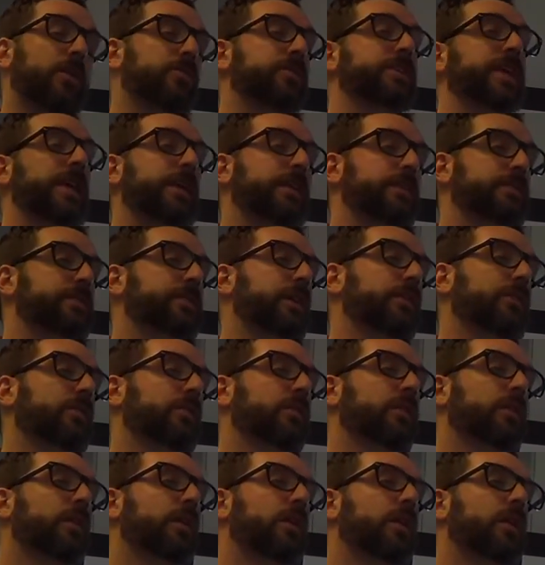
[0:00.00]
our data center.
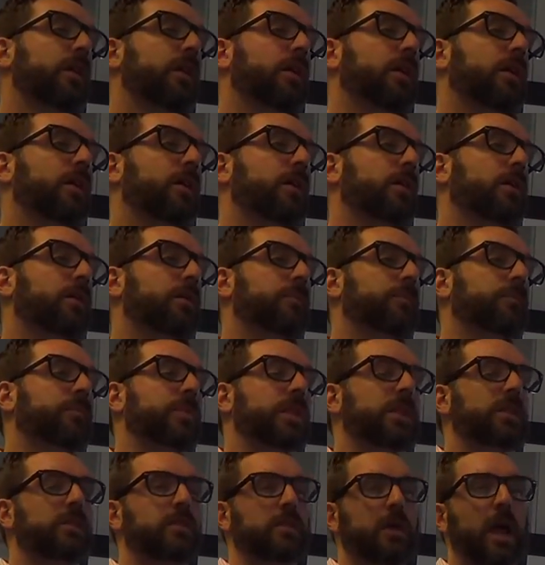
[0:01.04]
Um,
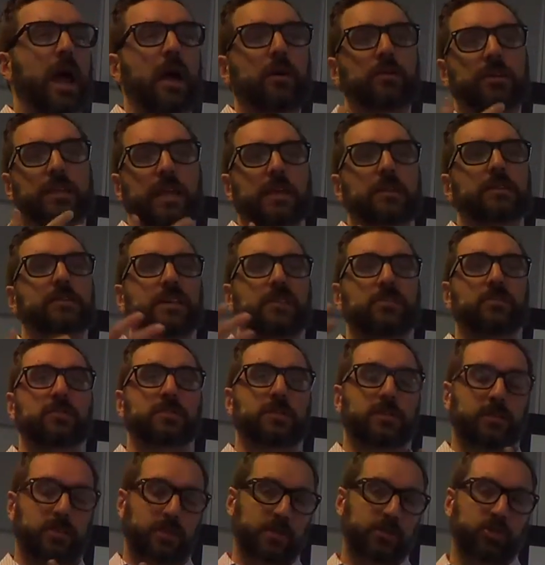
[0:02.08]
our data center
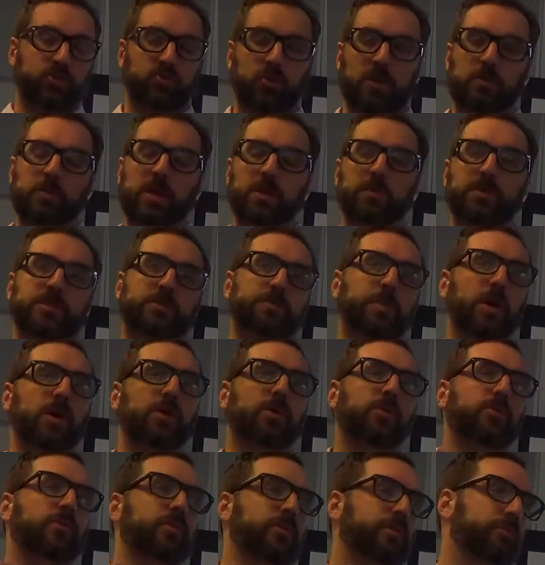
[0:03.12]
is extremely
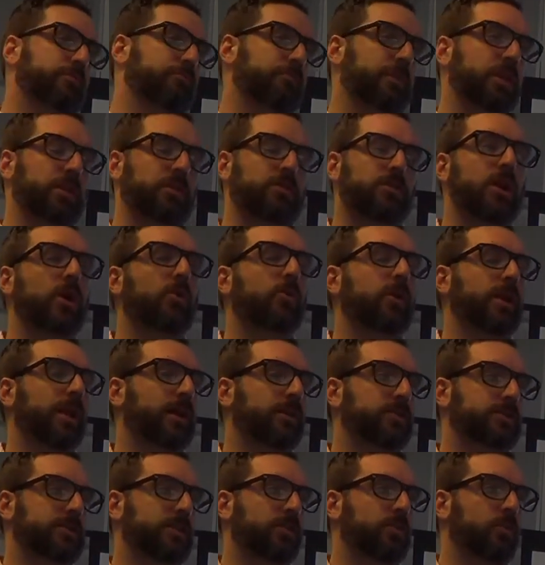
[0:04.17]
bespoke, you know, no one
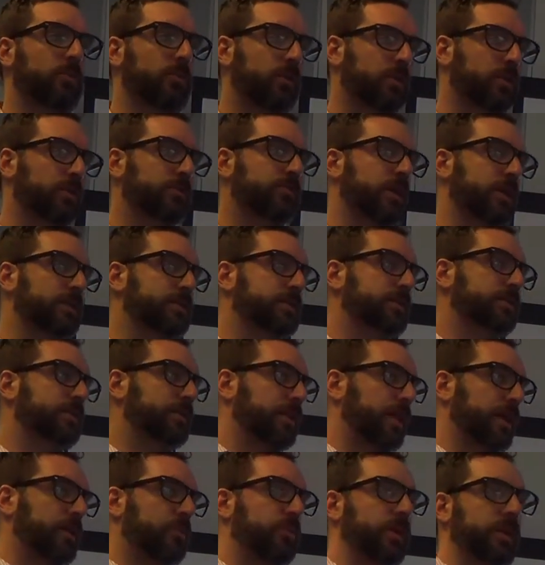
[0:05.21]
else in the world runs
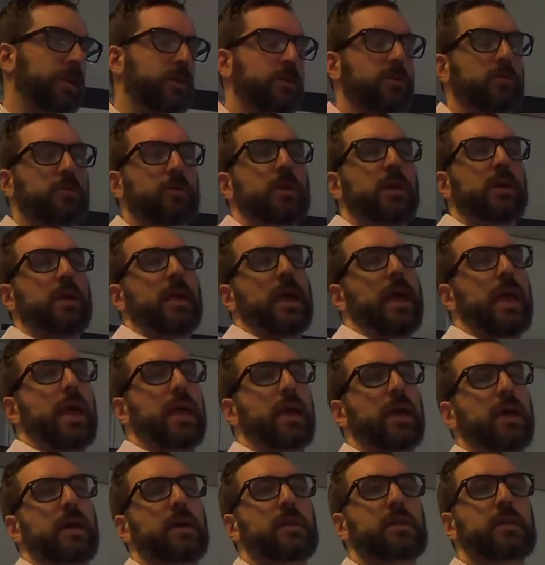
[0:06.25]
like we do,
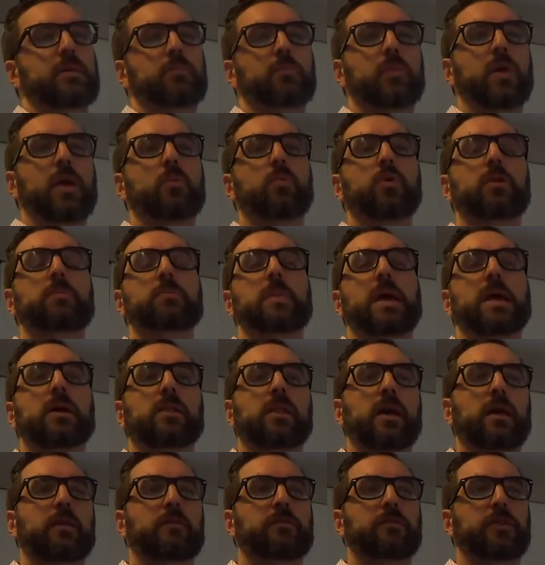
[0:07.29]
and it, it wouldn't make a
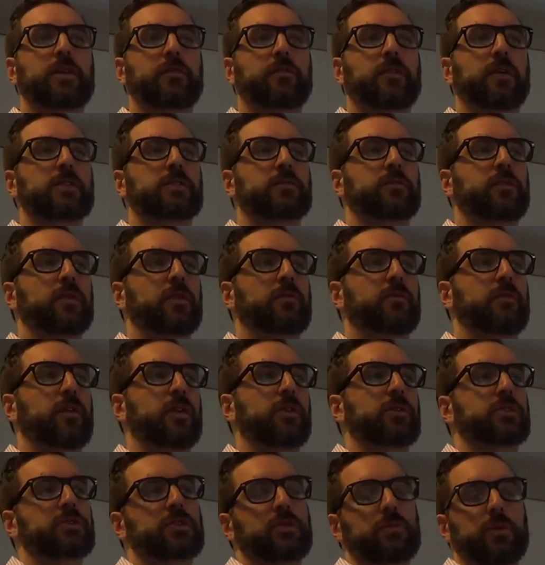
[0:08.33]
lot of difference for
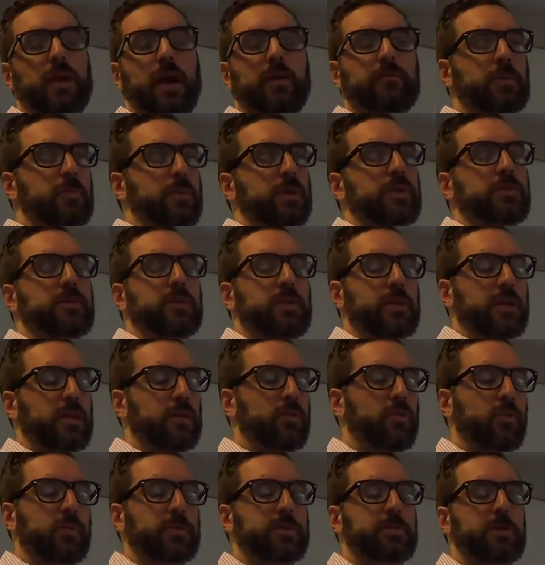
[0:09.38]
folks. You'd have to build
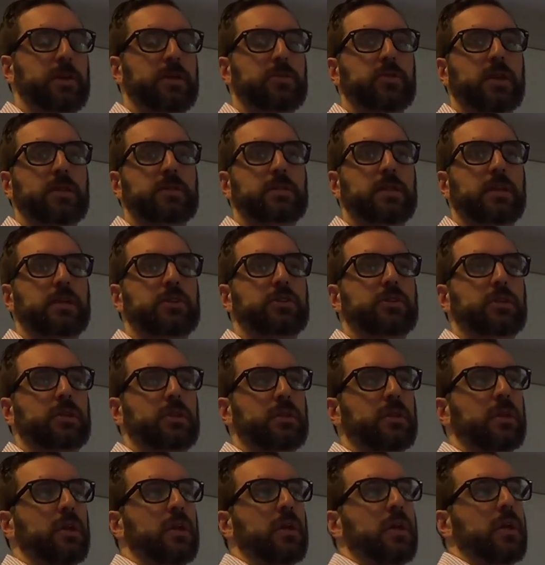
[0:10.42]
enormous amount of translation.
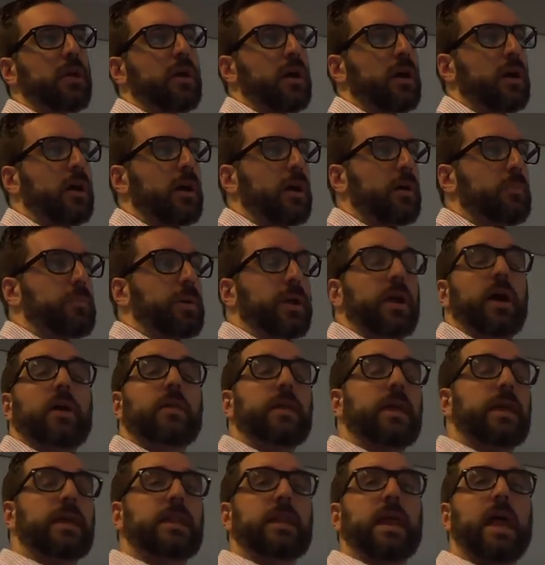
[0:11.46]
Uh, but
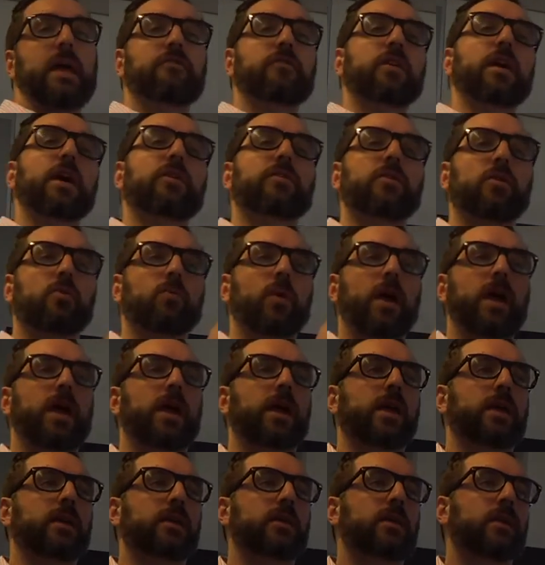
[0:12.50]
uh, in every other
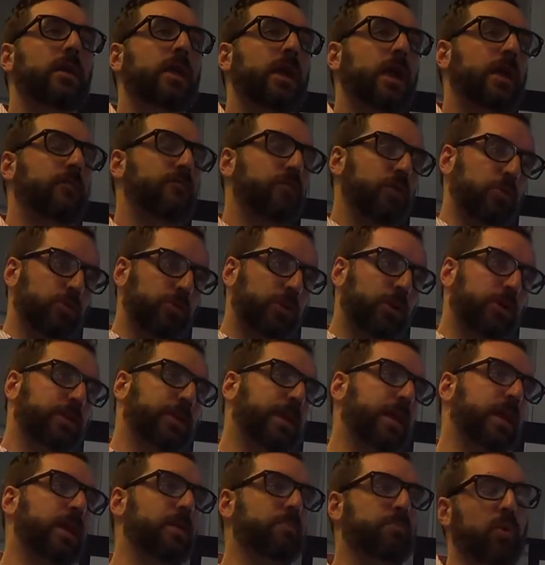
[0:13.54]
way, if you looked
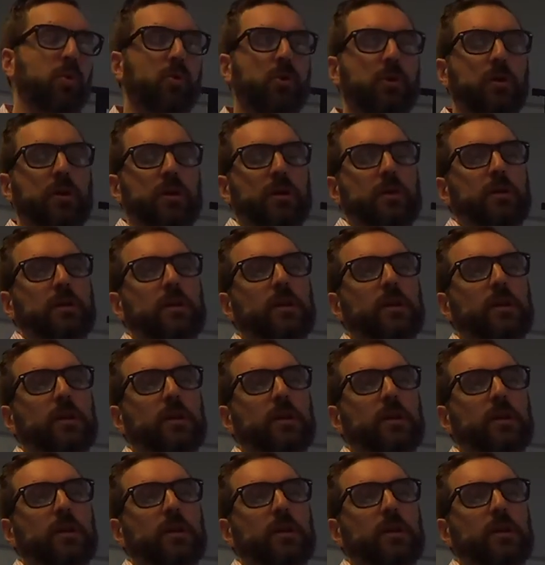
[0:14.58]
at a Borg